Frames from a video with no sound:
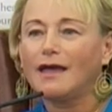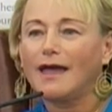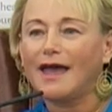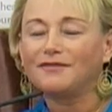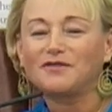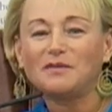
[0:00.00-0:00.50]

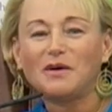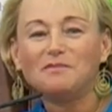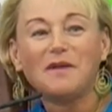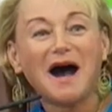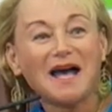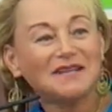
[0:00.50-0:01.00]
And from a
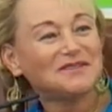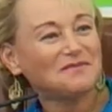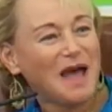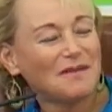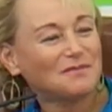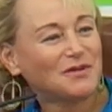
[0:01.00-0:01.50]
mind
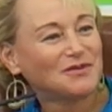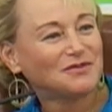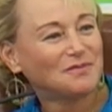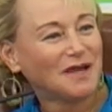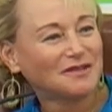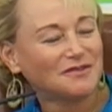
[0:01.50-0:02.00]
map
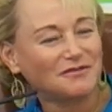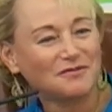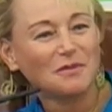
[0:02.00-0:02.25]
perspective, from a